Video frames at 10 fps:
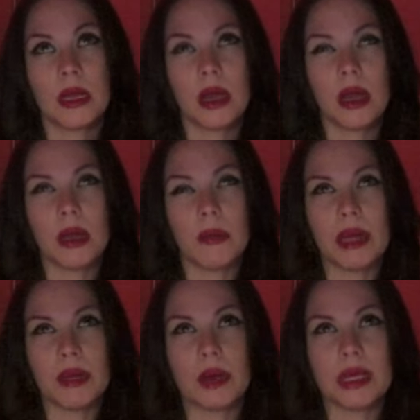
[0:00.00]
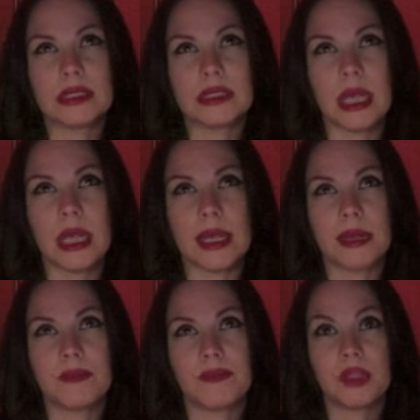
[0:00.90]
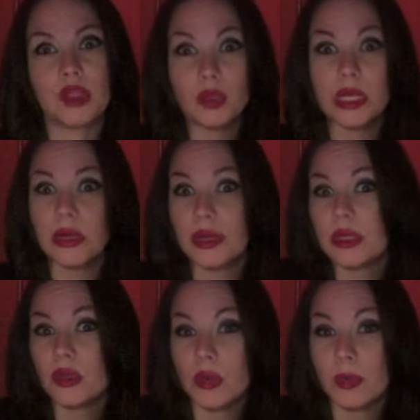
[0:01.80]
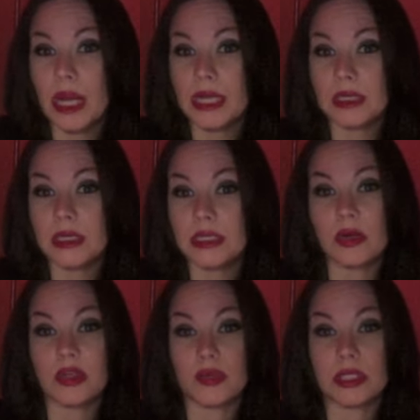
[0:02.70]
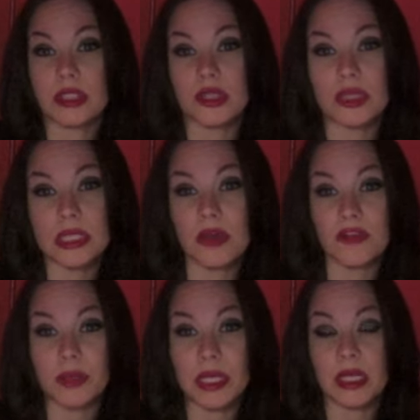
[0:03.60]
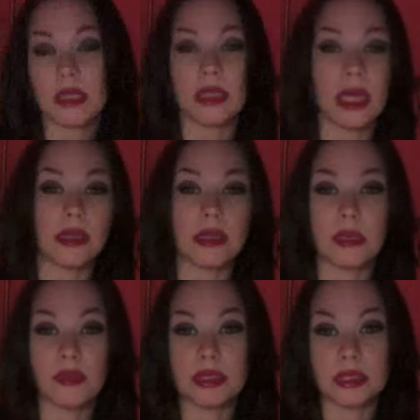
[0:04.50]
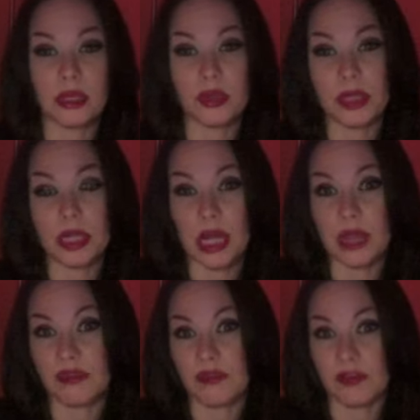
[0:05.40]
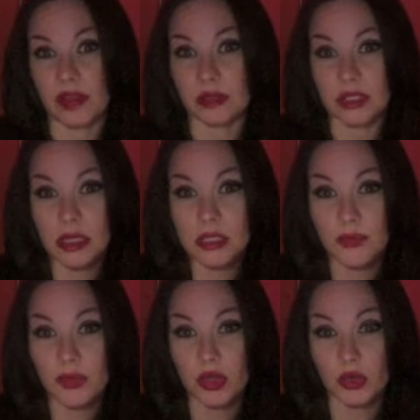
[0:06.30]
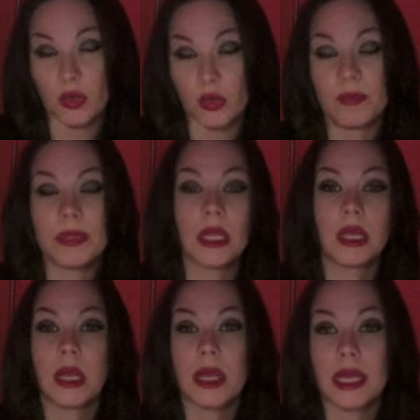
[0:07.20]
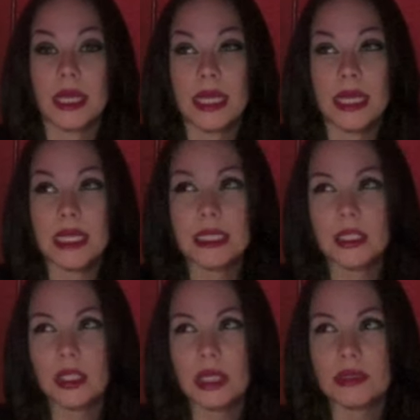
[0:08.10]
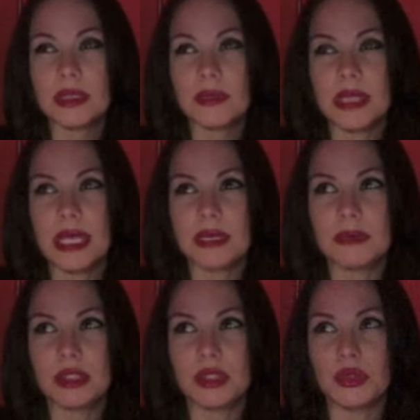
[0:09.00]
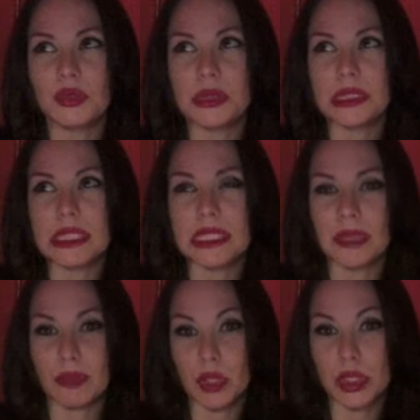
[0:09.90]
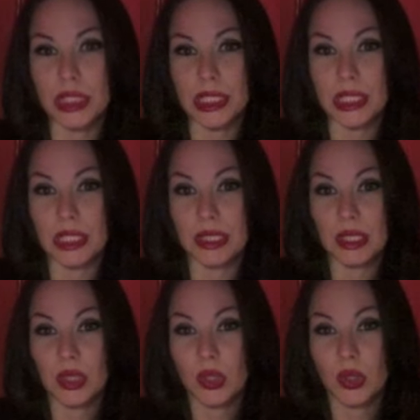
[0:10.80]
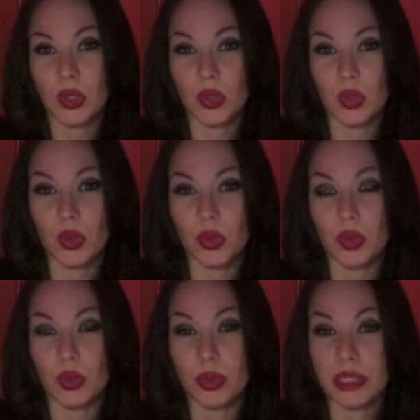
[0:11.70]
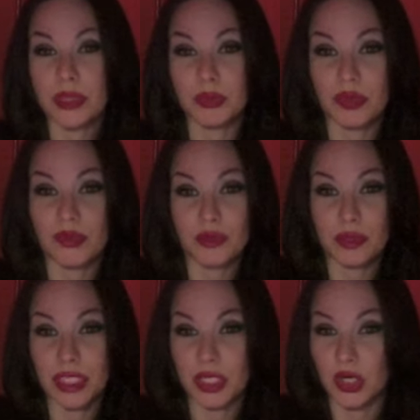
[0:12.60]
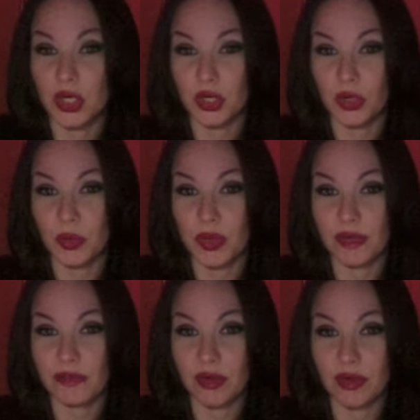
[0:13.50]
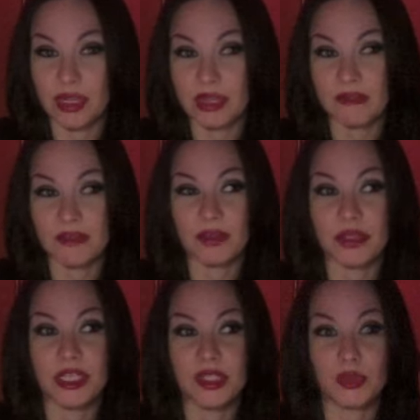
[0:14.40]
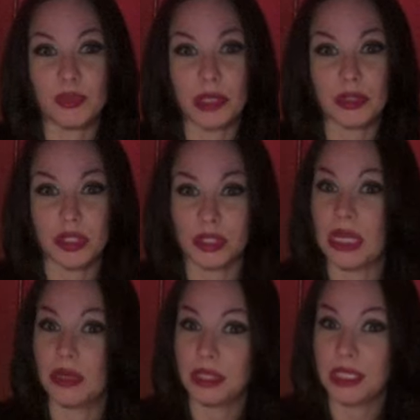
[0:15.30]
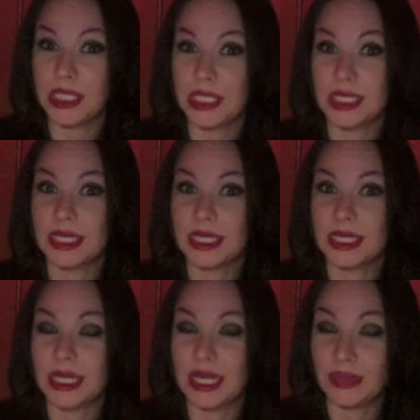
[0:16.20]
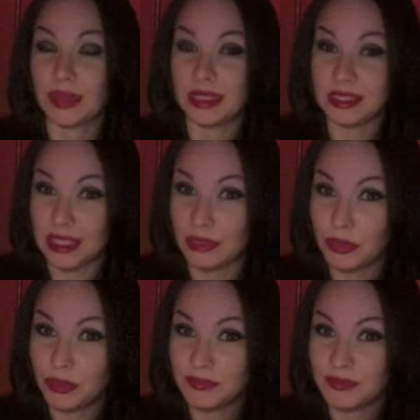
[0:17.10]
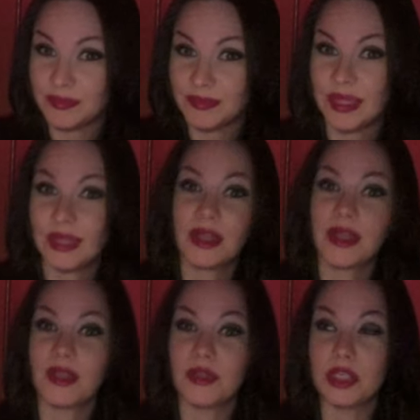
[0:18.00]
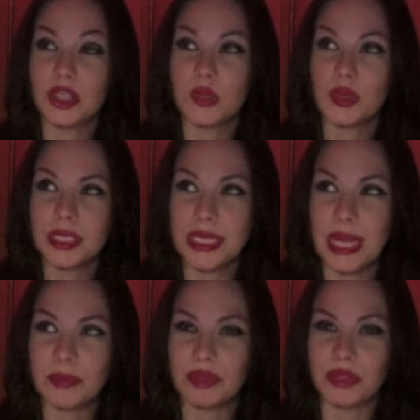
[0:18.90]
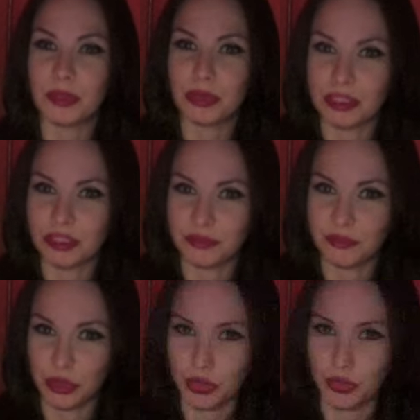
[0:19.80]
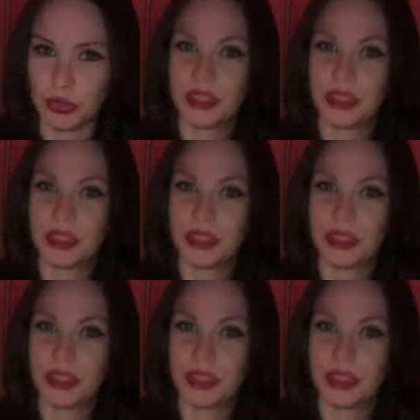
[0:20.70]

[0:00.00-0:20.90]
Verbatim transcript: I want to say, you embody these characteristics yourself, being that Libra is going to be on the fifth house cusp for you. And, you know, sometimes you see that person who, it's a beautiful dinner or whatever, and they feel the need to belch loudly at the table. This would not be the person for you.